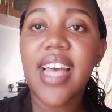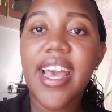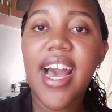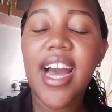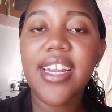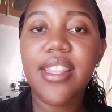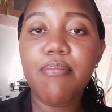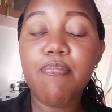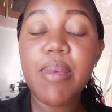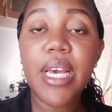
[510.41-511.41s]
I had the
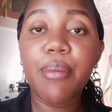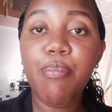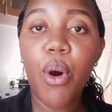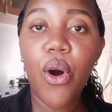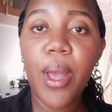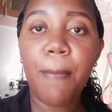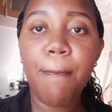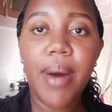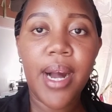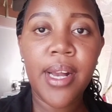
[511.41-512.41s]
big boy
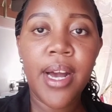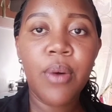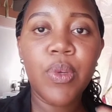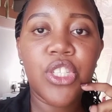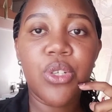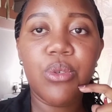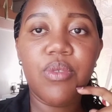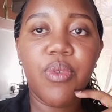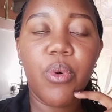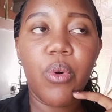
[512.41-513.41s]
burger, which goes
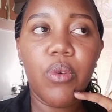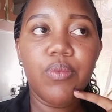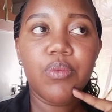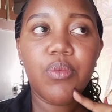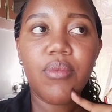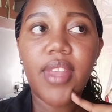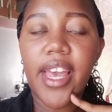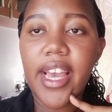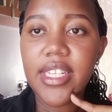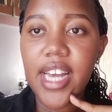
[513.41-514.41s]
for
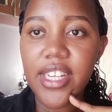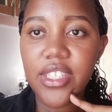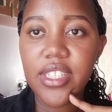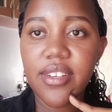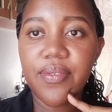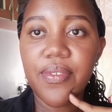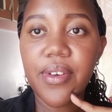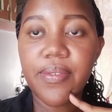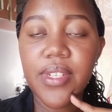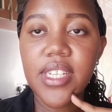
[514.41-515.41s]

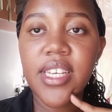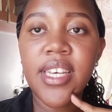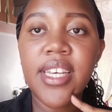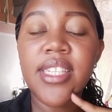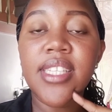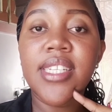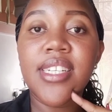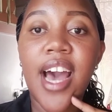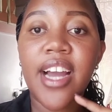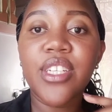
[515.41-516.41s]
850. It's
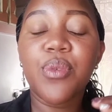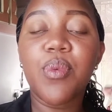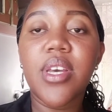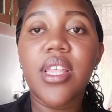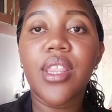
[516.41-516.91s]
stacked with